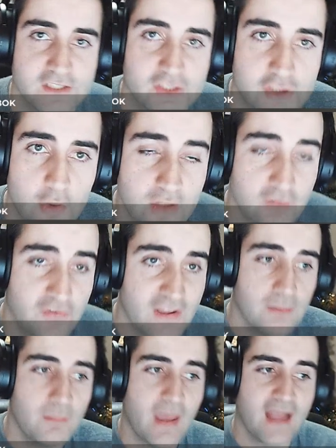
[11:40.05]
So we
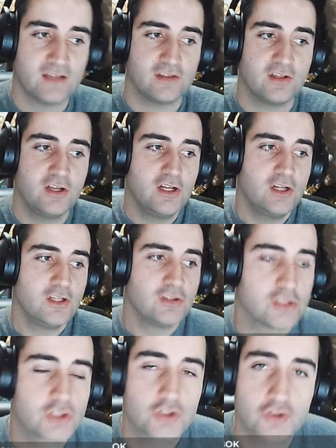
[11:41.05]
defeated m3GAN,
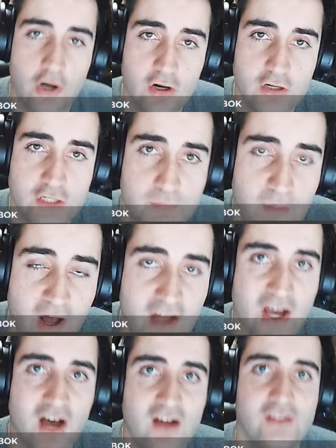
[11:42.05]
the strongest
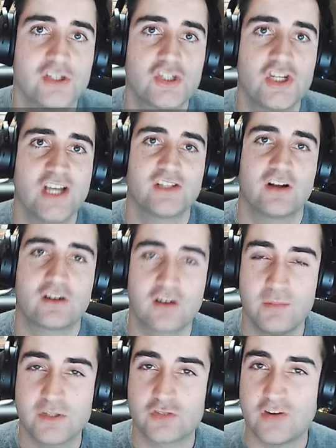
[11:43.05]
bot on
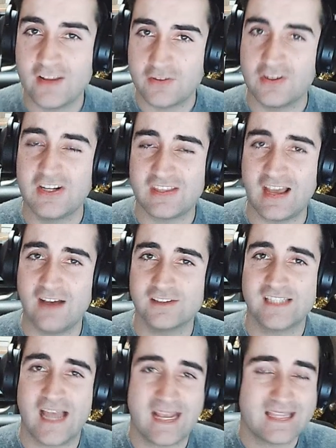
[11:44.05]
chess.com. It's rated
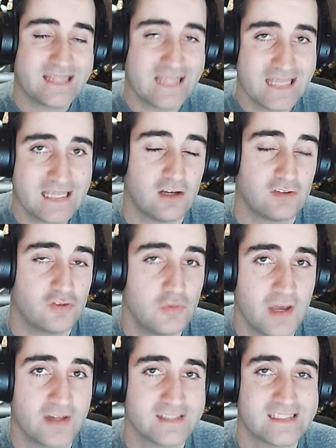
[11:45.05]
3000. I think, to
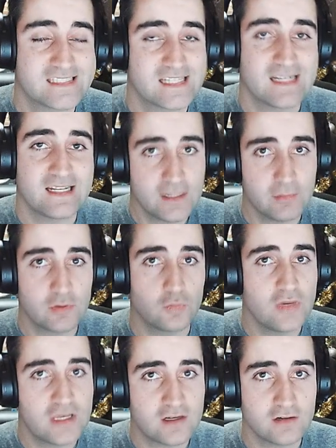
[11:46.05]
be honest, it's a little bit
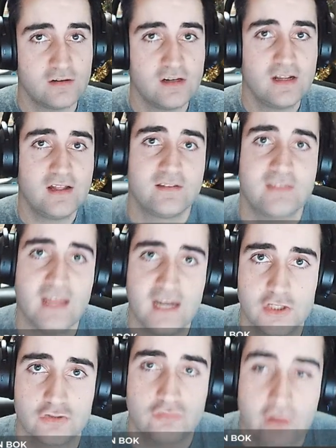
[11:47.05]
weaker than
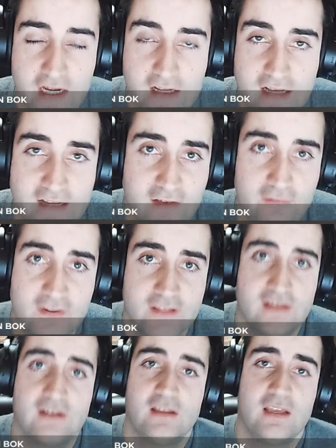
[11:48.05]
its rating. I definitely
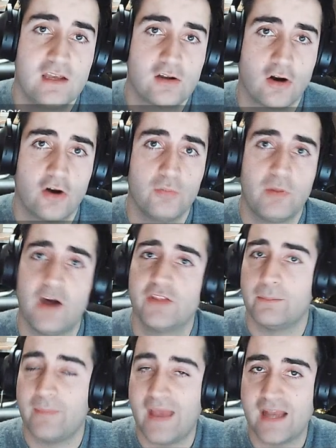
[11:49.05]
think that the Hikaru bot, the
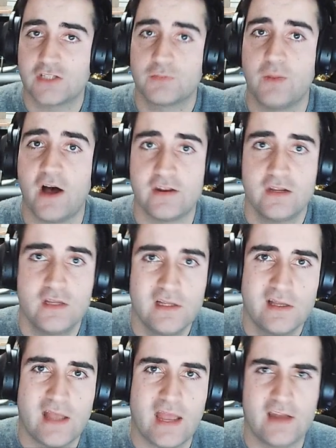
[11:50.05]
Magnus bot,
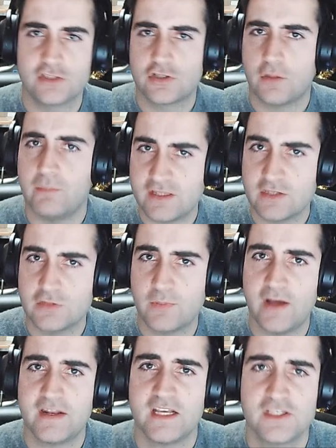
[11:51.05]
and also the Mittens
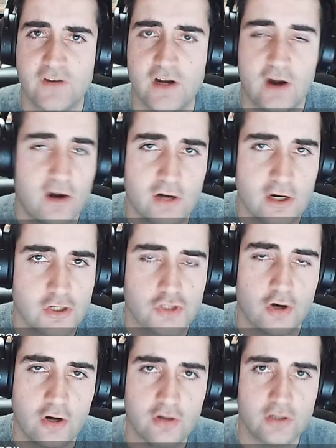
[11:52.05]
bot are
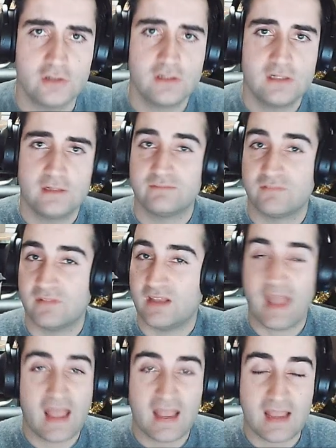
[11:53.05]
stronger.
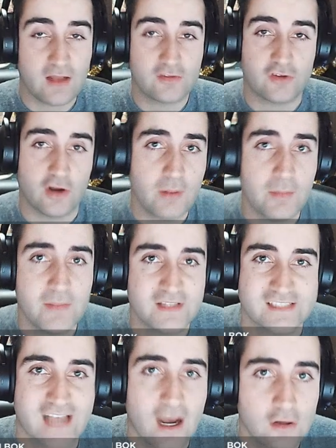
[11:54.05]
Talking about
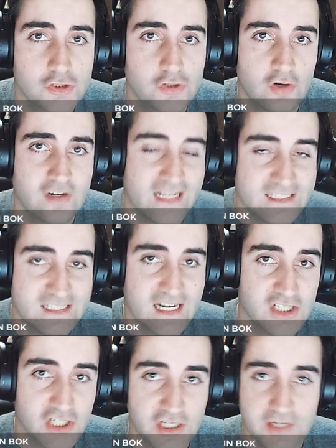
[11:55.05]
Mittens, how strong is it
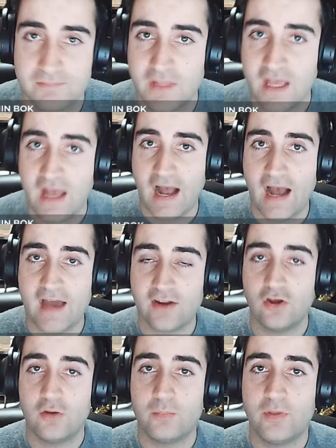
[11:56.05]
actually? I don't
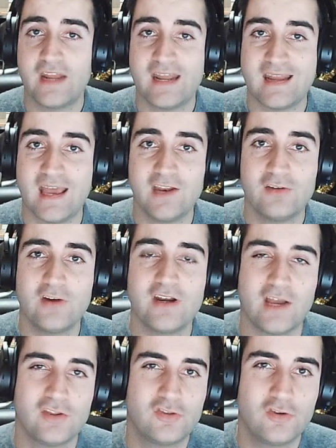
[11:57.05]
know, but at any rate,
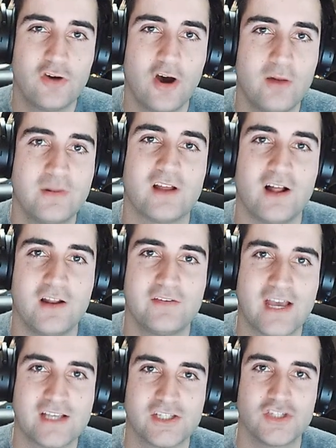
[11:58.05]
I do hope that all of you
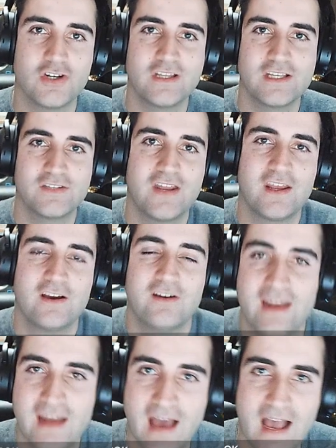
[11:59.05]
guys enjoyed this video,
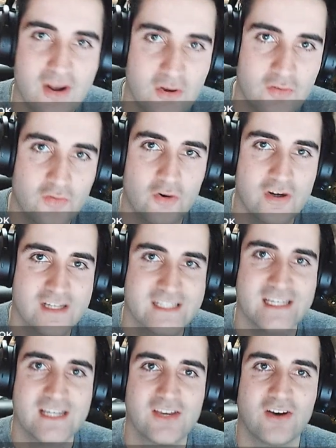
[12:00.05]
and I look forward to
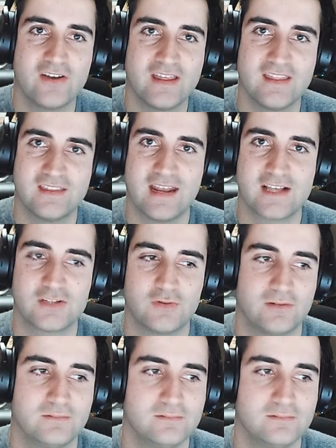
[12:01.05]
seeing y'all in the next one.